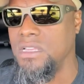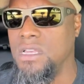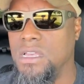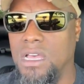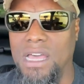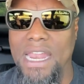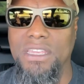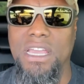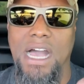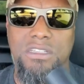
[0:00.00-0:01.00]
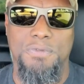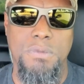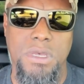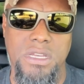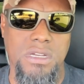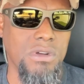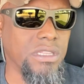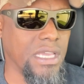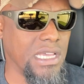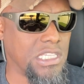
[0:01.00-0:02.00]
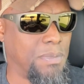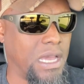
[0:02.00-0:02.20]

A lot of you guys are familiar with this,